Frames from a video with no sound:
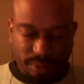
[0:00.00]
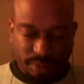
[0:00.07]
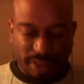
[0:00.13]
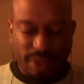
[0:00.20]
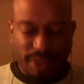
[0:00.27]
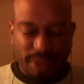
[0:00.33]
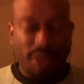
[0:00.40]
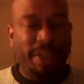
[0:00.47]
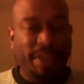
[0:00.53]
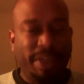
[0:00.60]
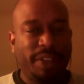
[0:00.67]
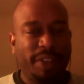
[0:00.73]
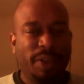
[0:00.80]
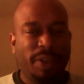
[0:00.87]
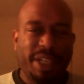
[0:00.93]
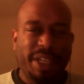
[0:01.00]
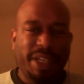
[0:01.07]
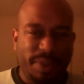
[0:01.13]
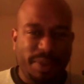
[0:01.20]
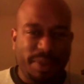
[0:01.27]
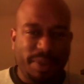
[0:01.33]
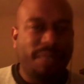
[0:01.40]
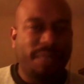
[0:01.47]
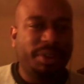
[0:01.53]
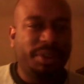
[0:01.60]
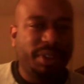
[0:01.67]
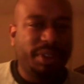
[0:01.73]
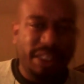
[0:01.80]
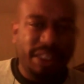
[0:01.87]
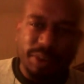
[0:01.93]
So I'm going to have to go with Paige on that one.
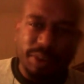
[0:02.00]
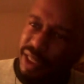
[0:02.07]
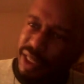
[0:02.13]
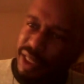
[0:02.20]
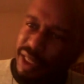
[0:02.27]
At least with Paige,